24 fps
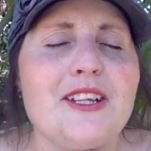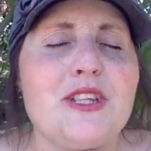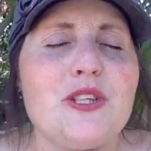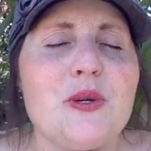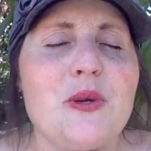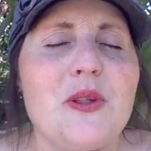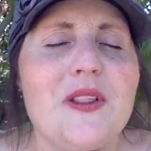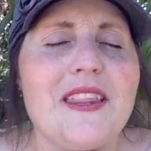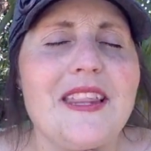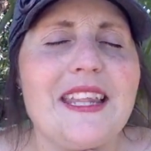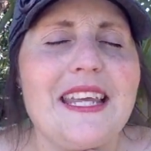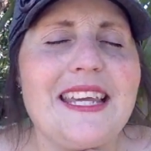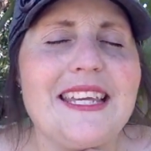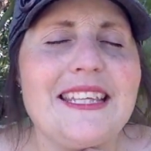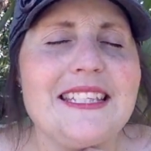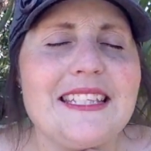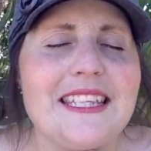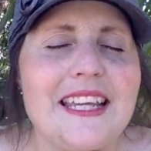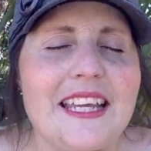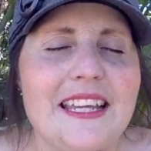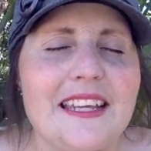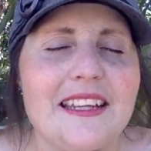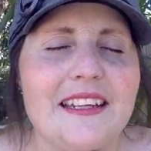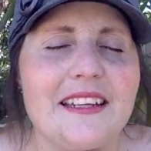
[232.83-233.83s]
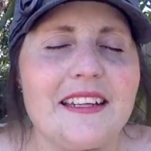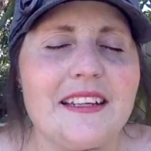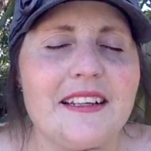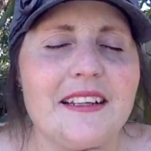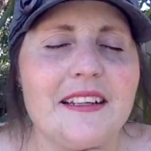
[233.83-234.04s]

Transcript: to listen